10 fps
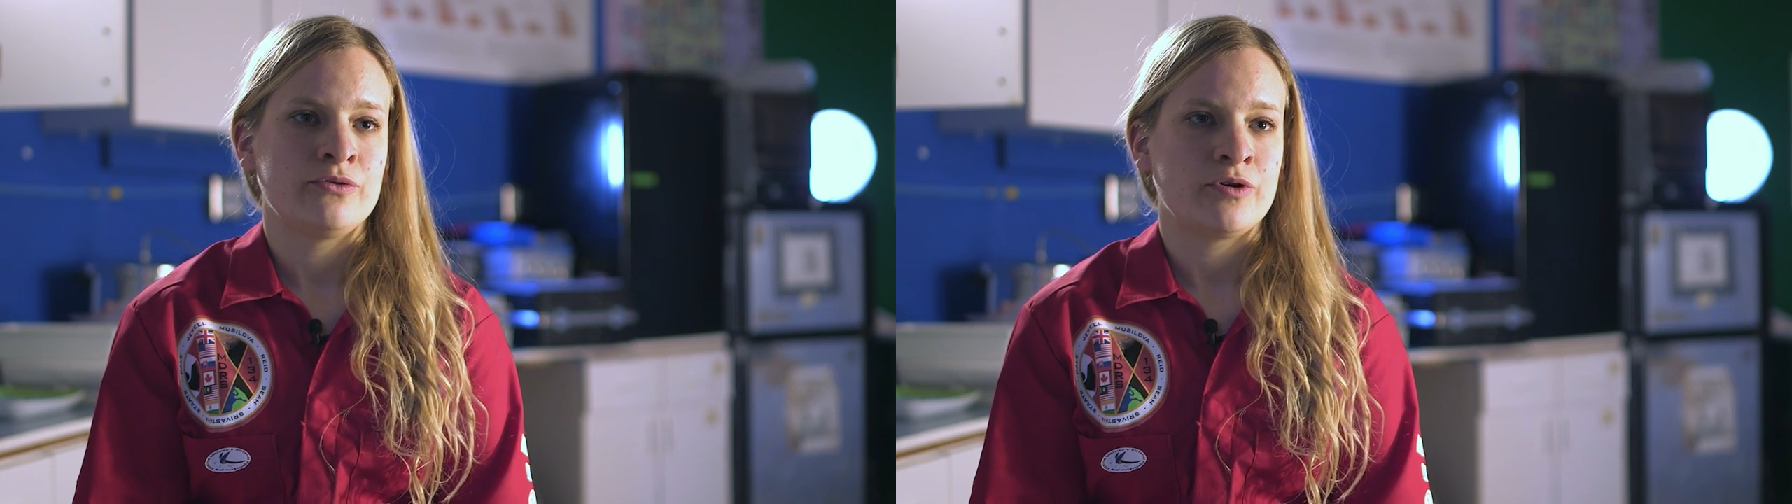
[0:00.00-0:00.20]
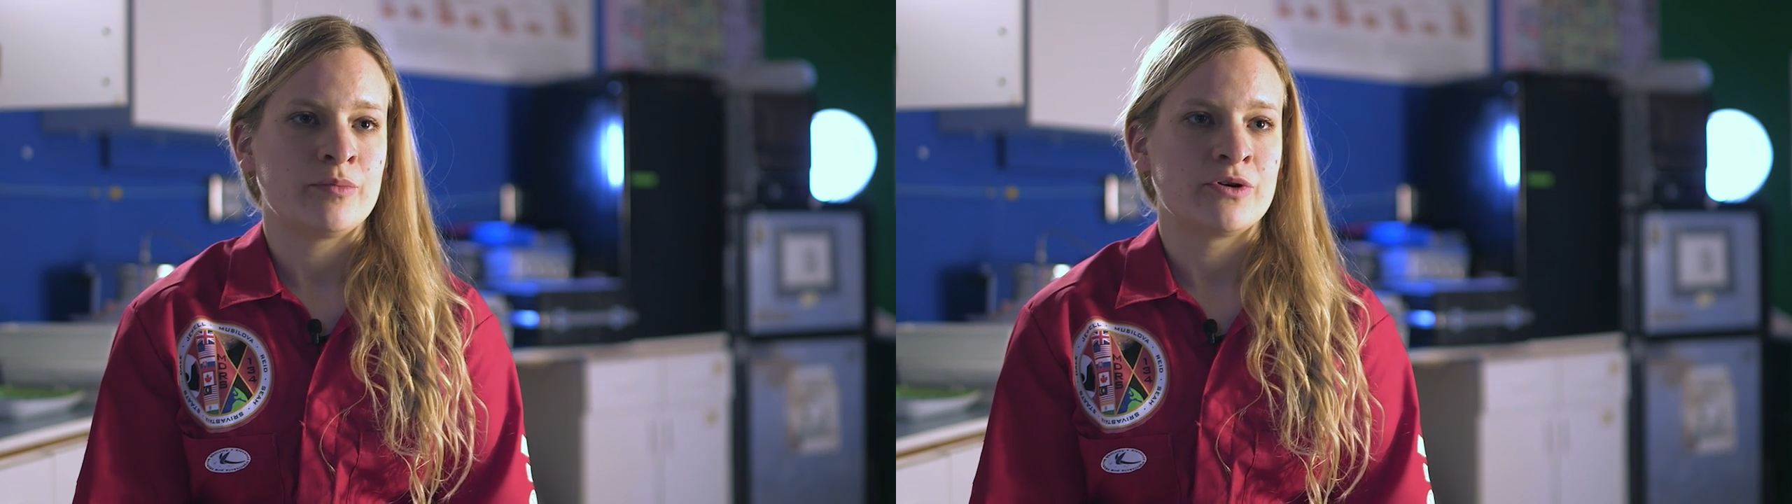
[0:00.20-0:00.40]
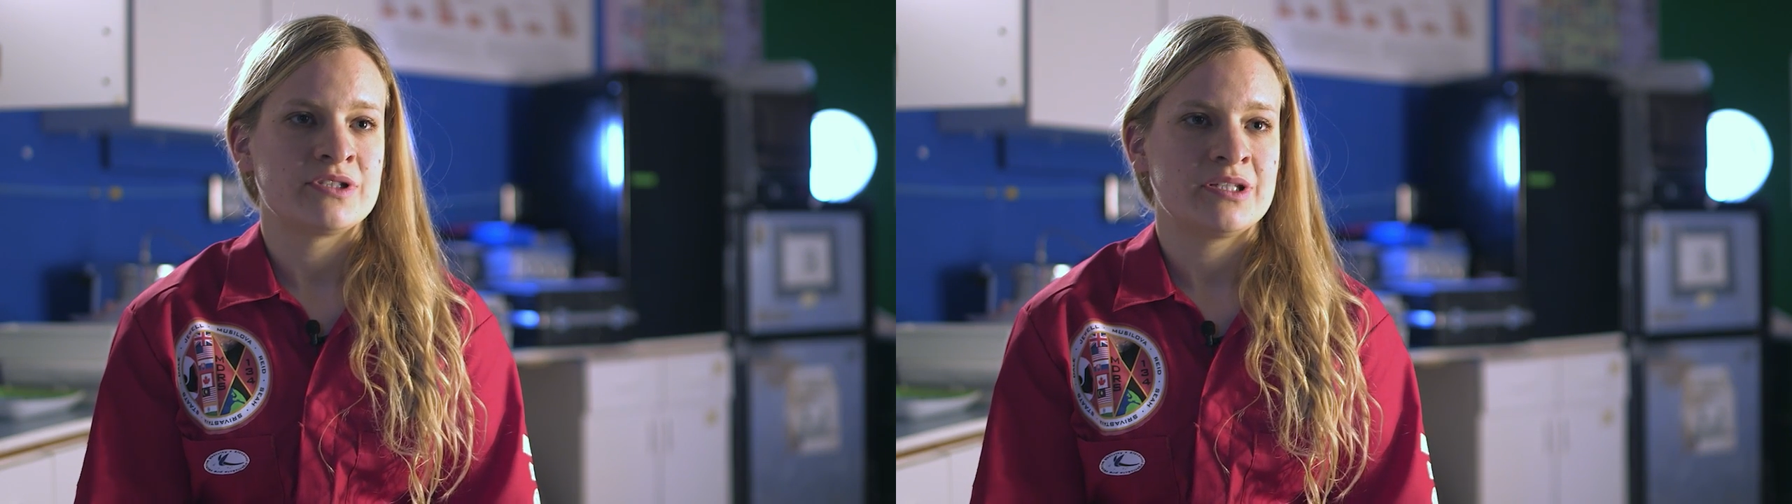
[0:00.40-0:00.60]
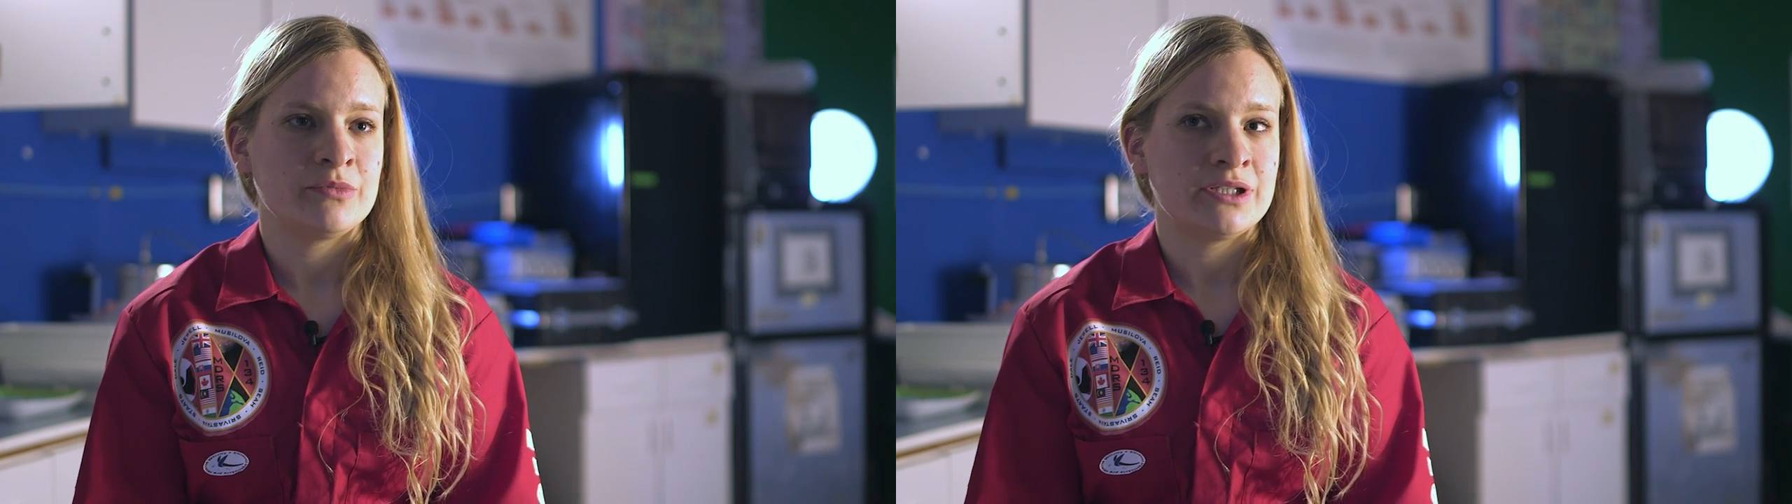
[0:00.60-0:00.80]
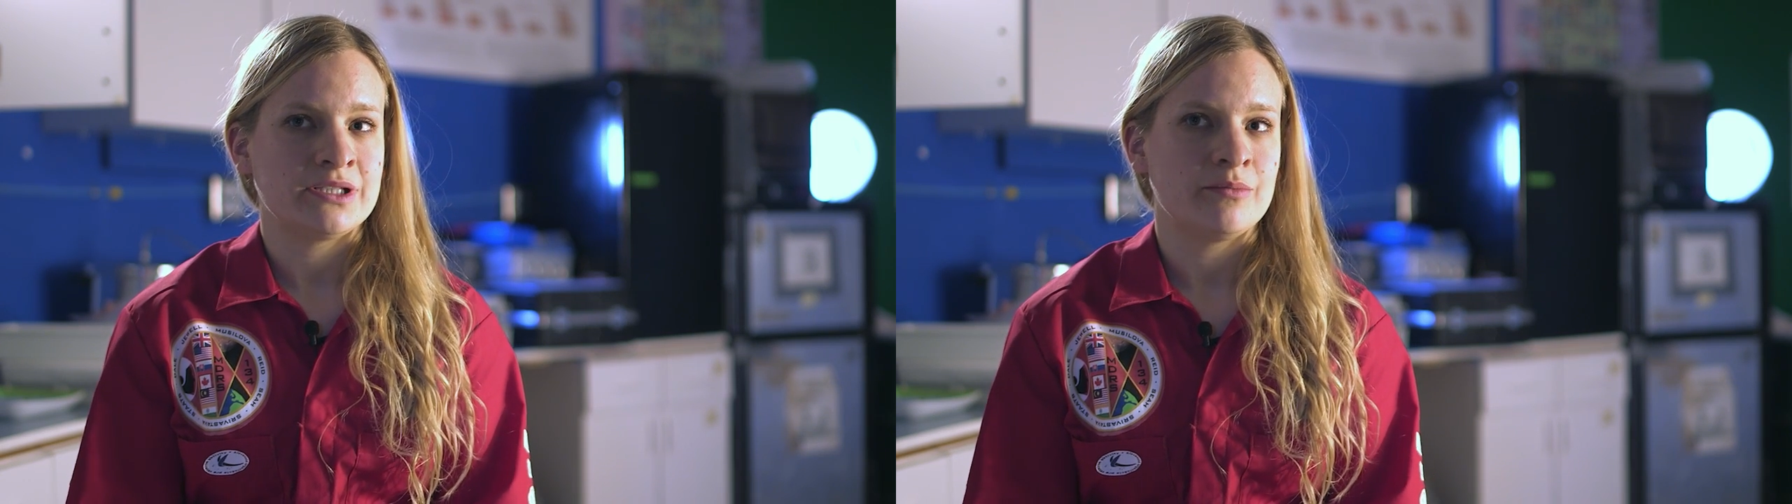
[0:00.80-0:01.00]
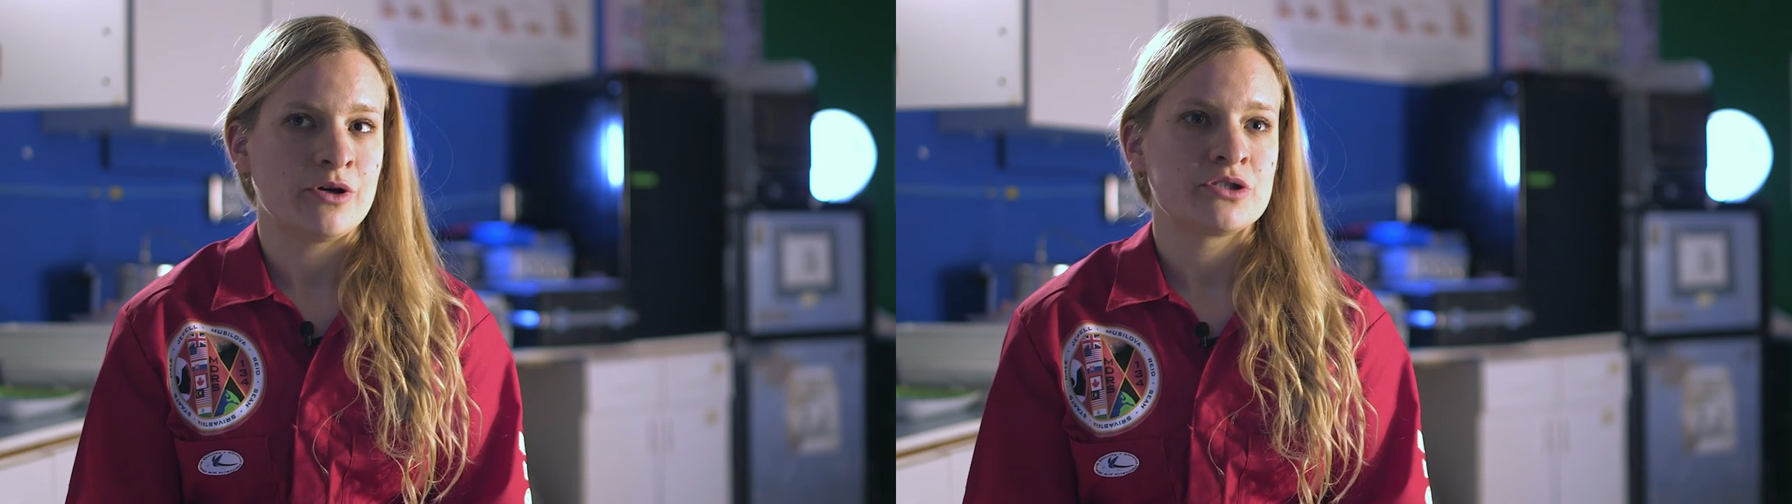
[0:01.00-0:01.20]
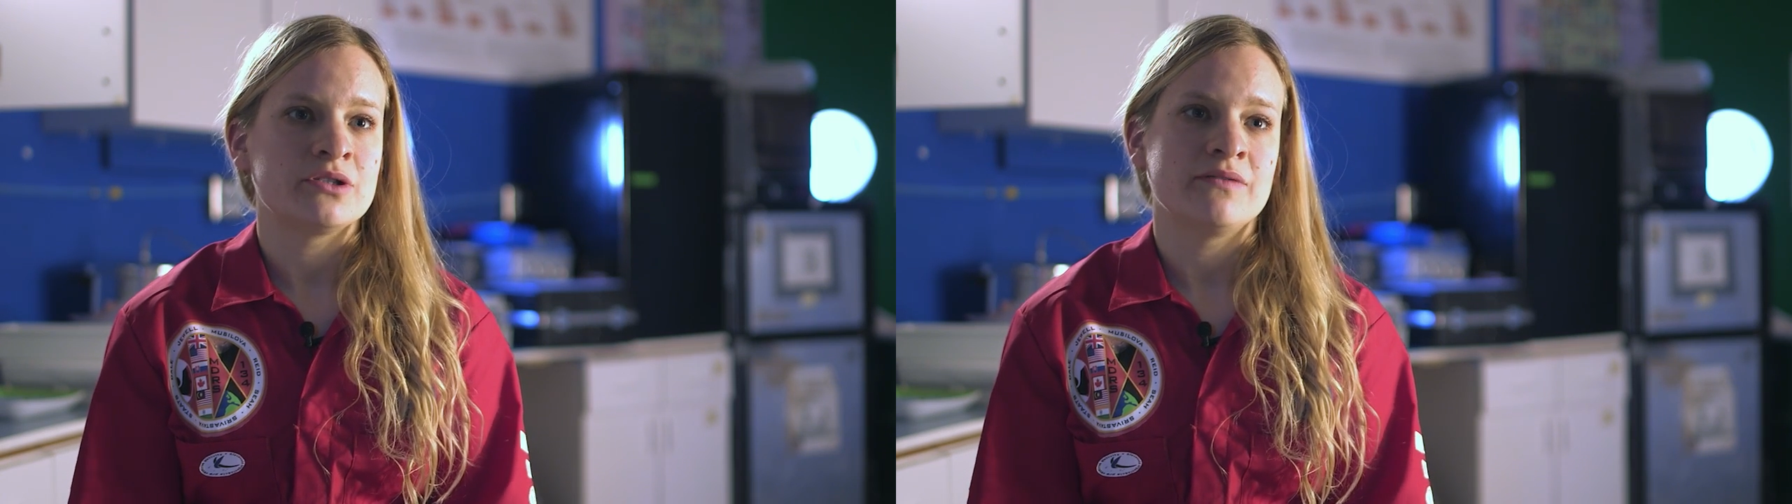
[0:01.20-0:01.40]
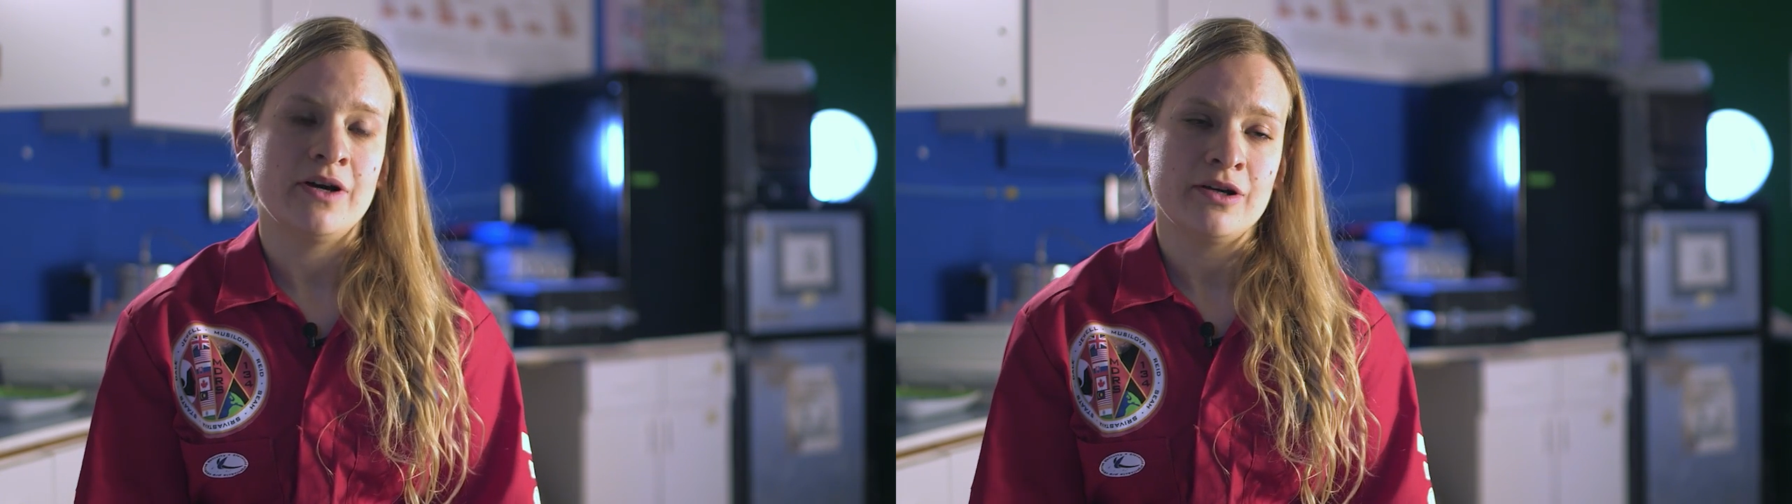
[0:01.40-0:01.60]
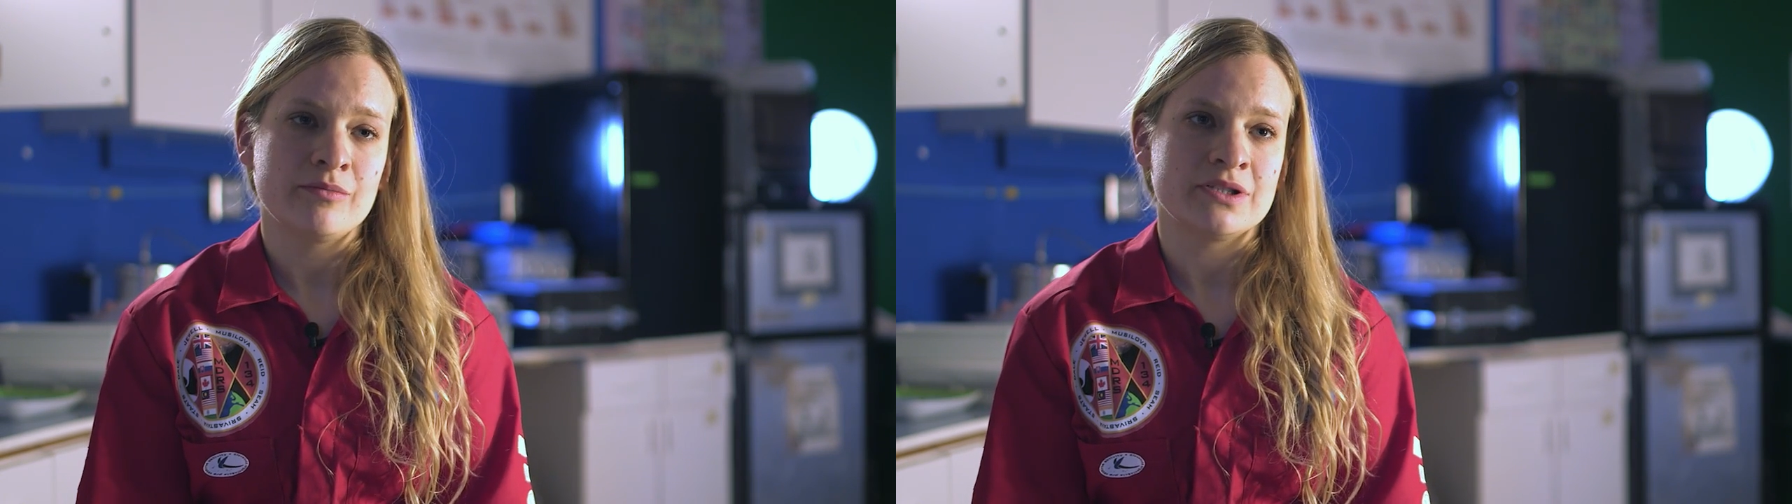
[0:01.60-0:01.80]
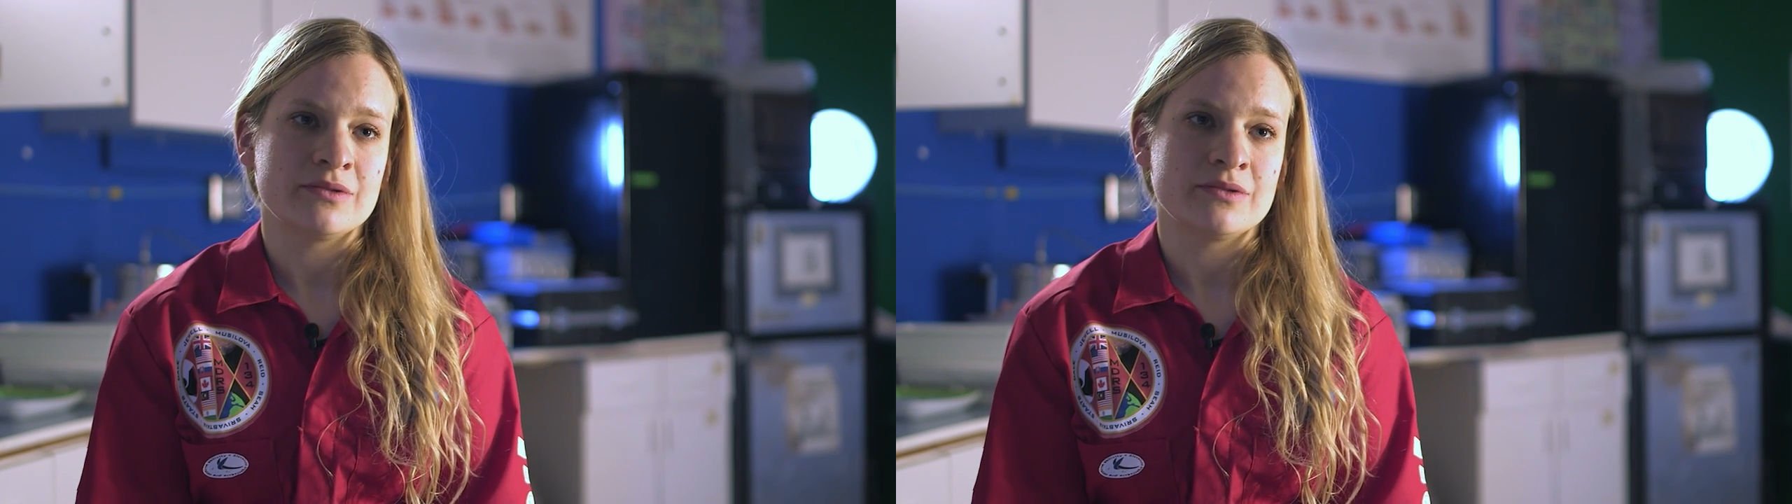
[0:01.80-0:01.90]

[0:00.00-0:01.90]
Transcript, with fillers: from our simulated Martian environment,